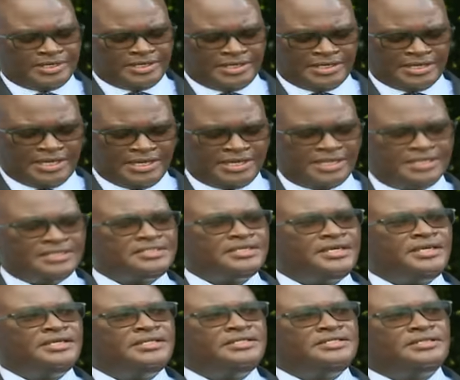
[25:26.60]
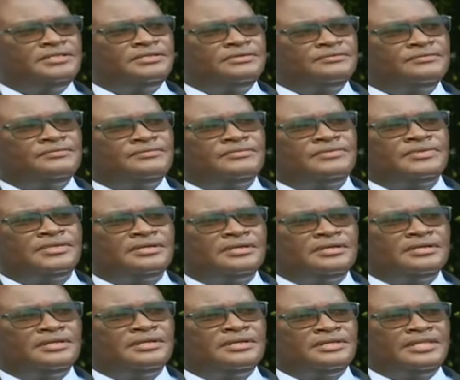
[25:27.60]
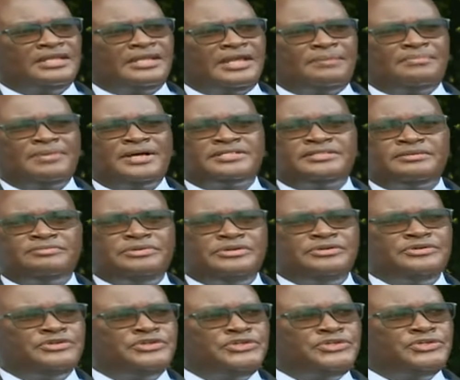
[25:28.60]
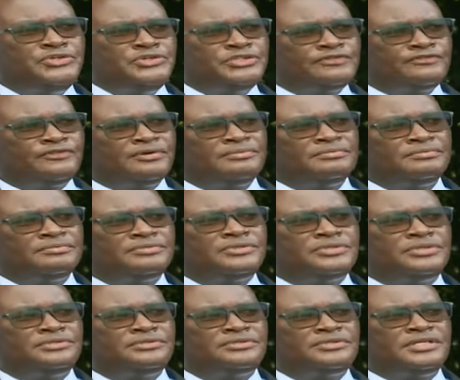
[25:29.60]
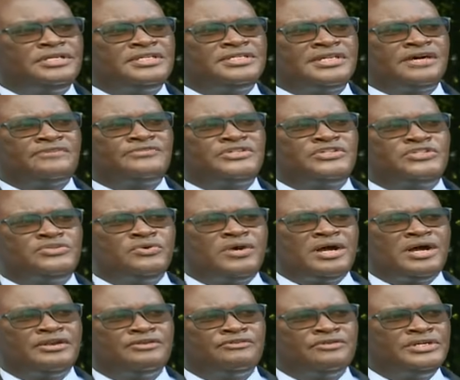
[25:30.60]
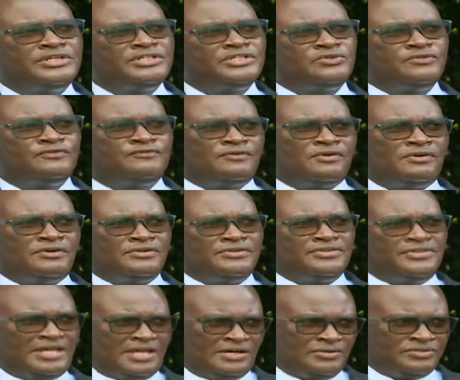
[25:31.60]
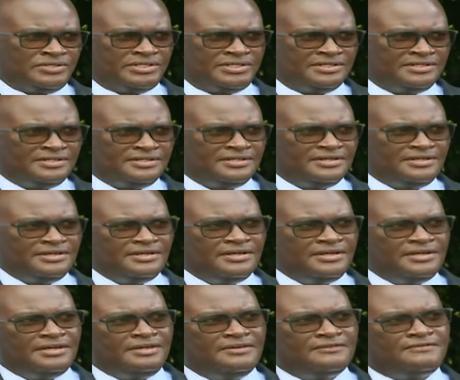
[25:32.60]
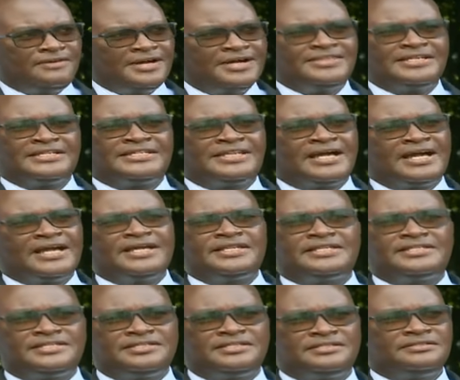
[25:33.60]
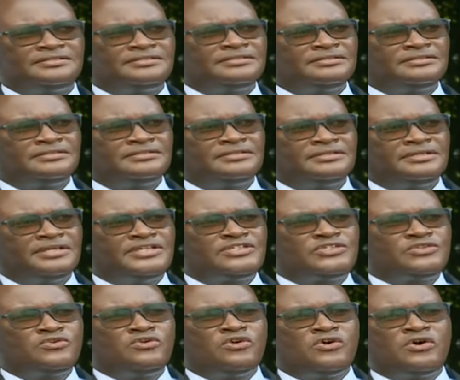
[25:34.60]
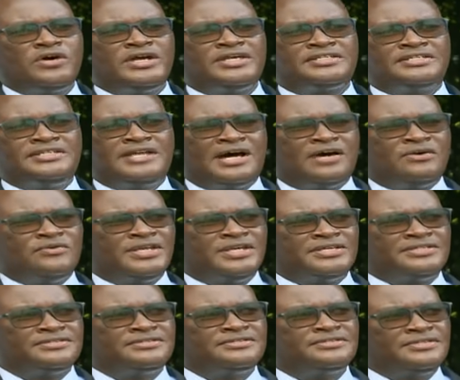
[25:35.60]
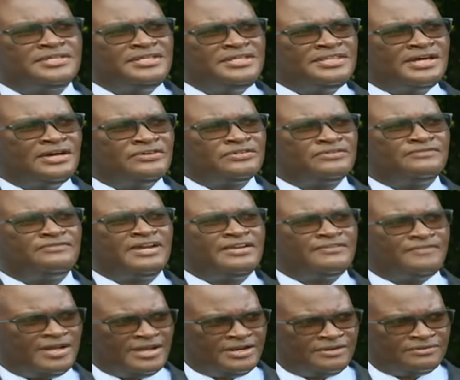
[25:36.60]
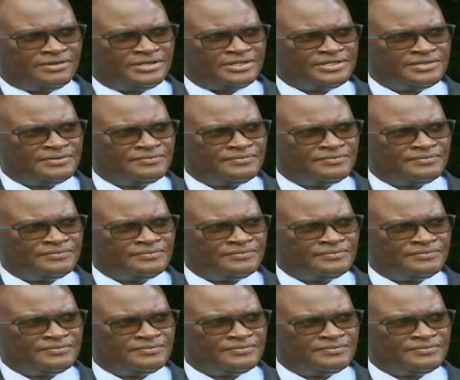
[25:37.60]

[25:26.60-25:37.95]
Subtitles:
like I said, the numbers have been reduced from 6,200 to 4,000. In fact, the target is to go as down as 3,500.